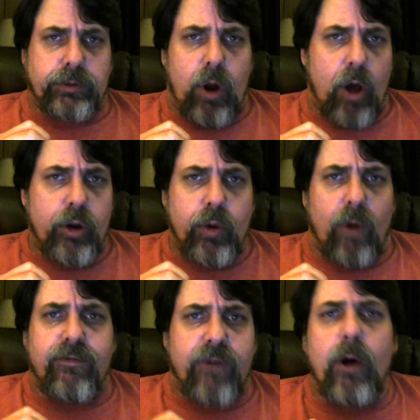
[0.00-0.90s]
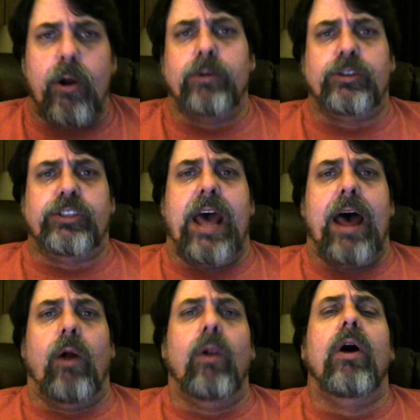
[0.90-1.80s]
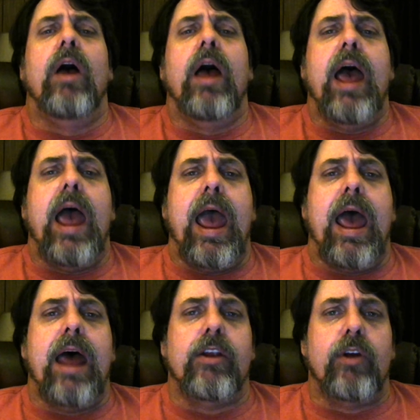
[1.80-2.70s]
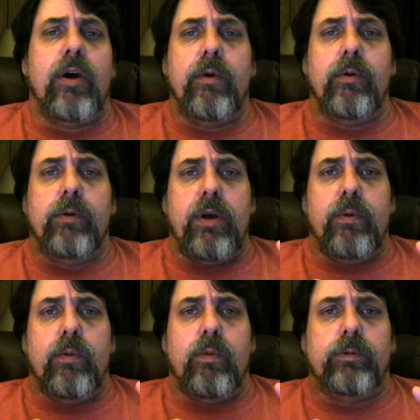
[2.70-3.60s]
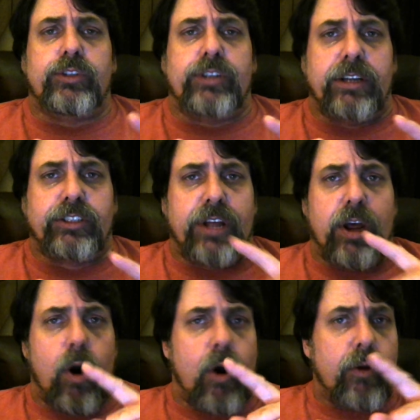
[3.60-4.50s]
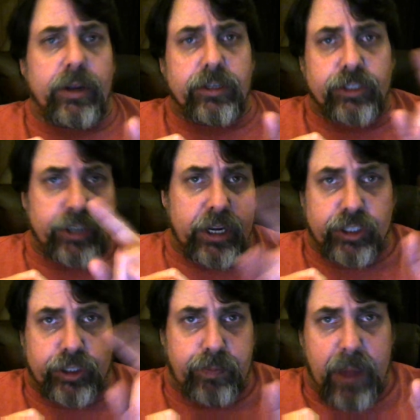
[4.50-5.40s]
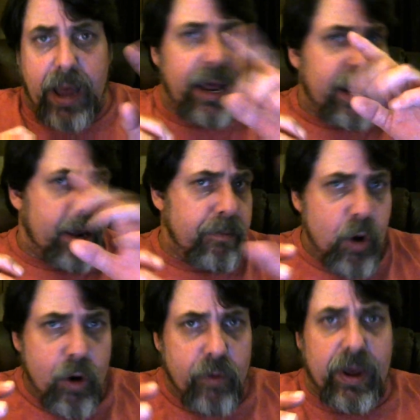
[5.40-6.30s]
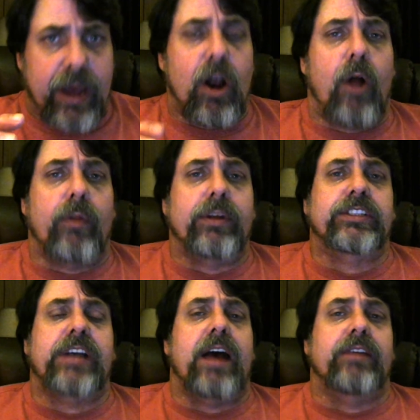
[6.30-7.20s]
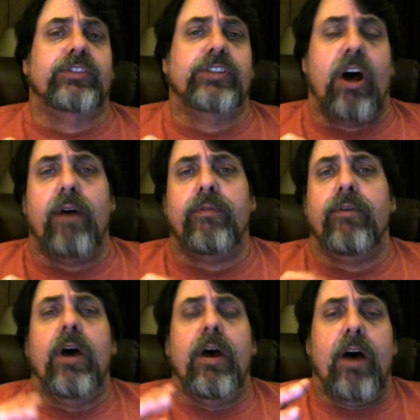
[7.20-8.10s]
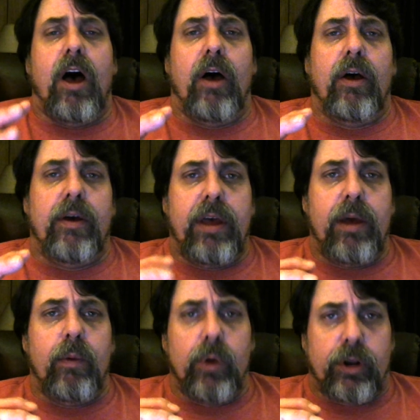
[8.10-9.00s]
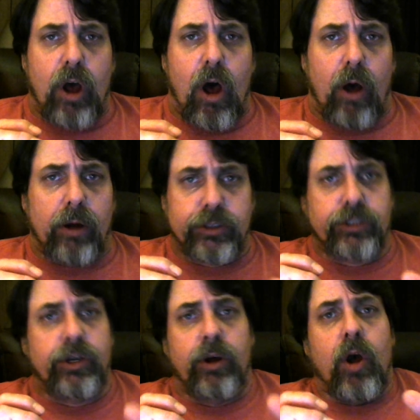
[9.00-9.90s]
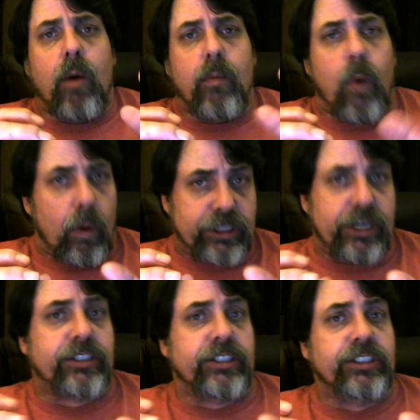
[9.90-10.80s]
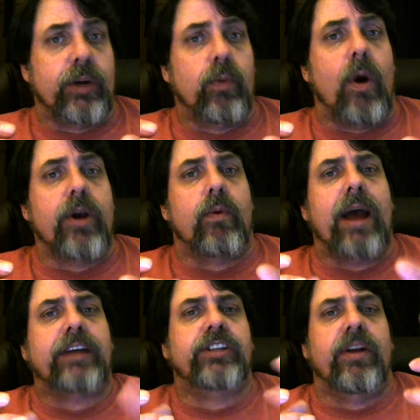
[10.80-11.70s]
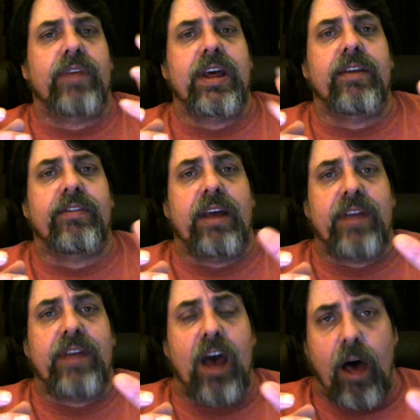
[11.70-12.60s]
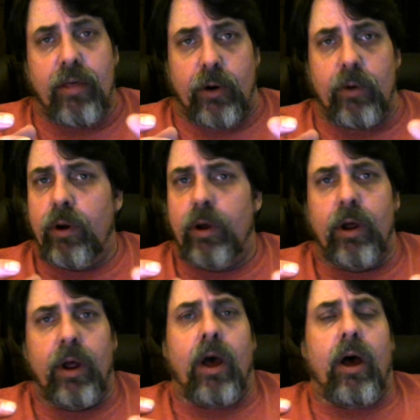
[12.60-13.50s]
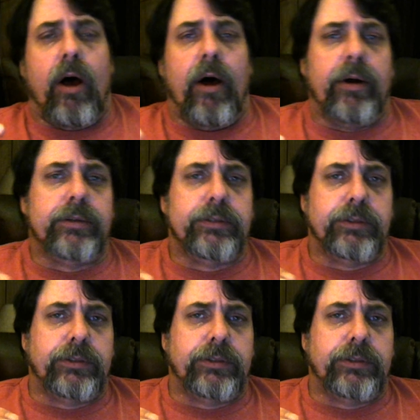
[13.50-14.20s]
onto a photocell, and since the Earth is spinning and moving and all this kind of stuff, it would cause more resistance in one direction than the other, uh,